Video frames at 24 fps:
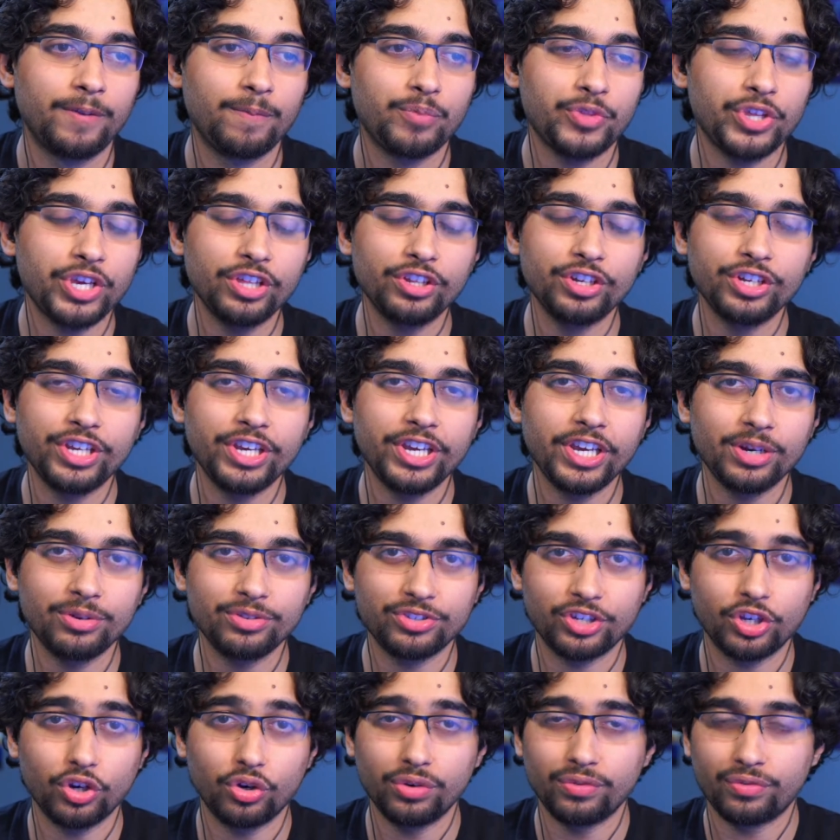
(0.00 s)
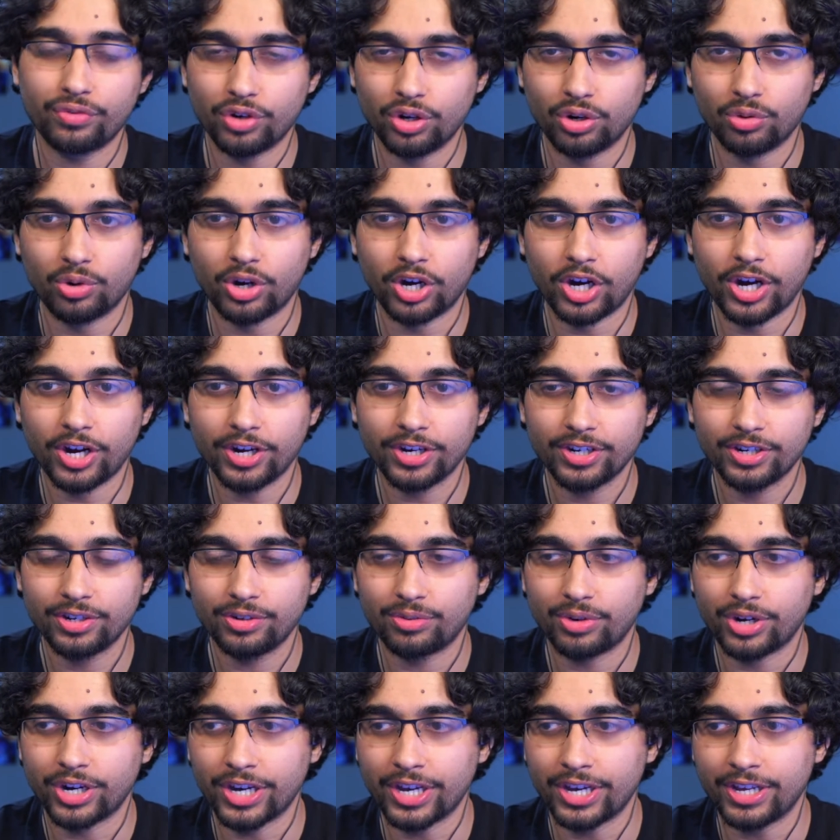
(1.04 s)
The other day I was going for a walk,
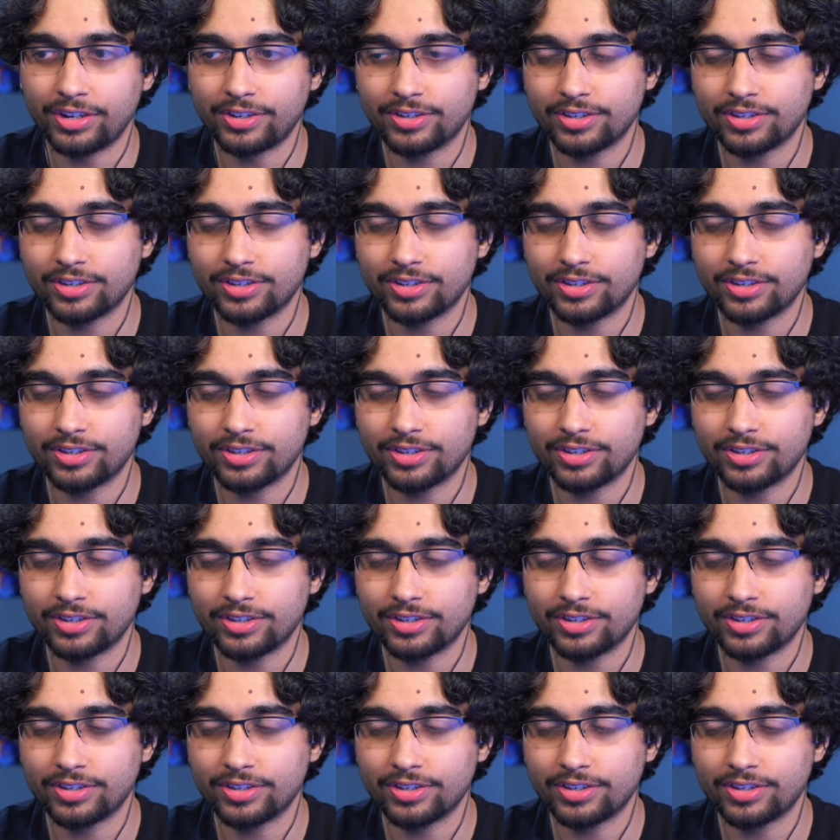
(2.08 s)
right?